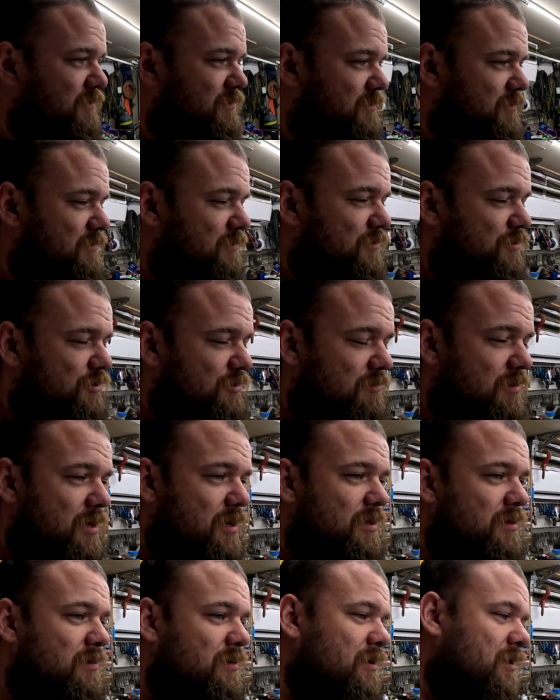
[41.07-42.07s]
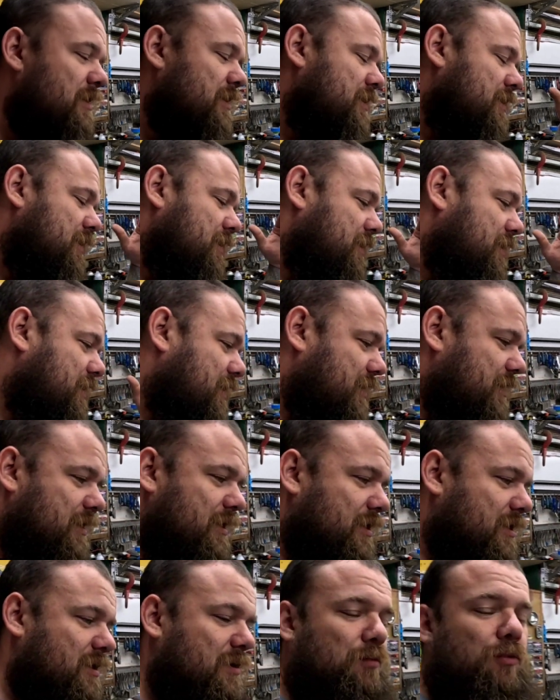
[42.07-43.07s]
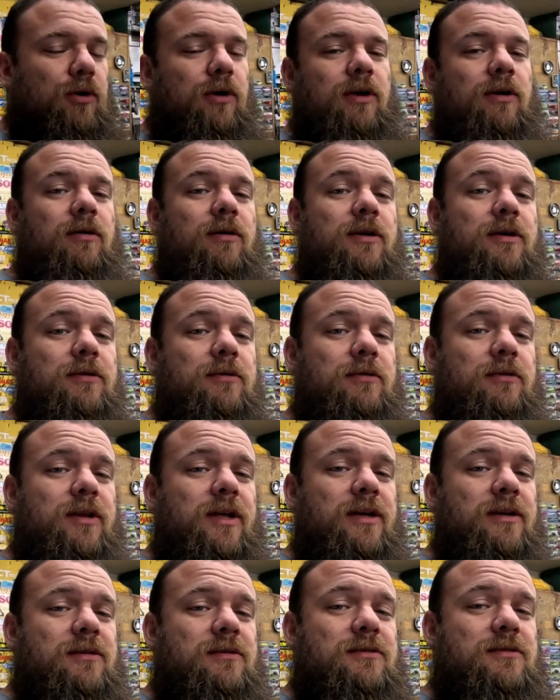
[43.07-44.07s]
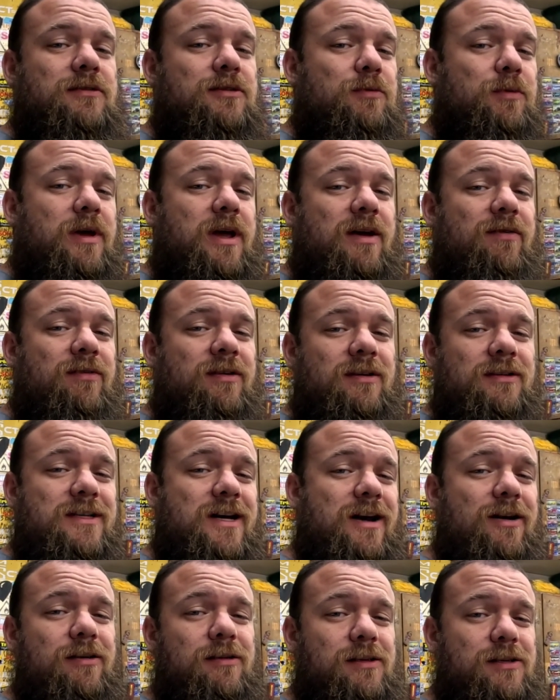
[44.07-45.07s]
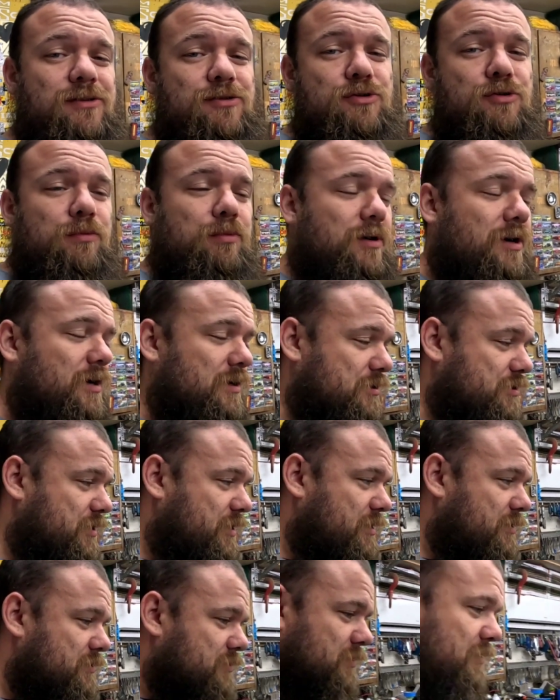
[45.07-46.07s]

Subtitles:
us astray, and I end up working on other things. So we have an entirely new project